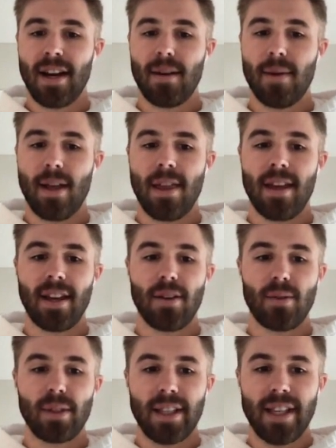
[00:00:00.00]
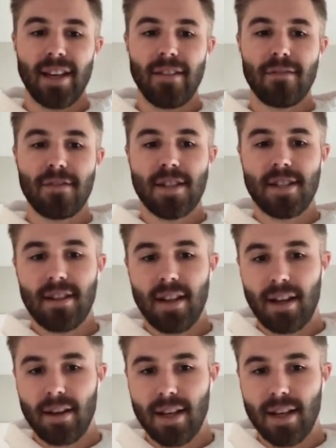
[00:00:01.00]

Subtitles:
I think it really gives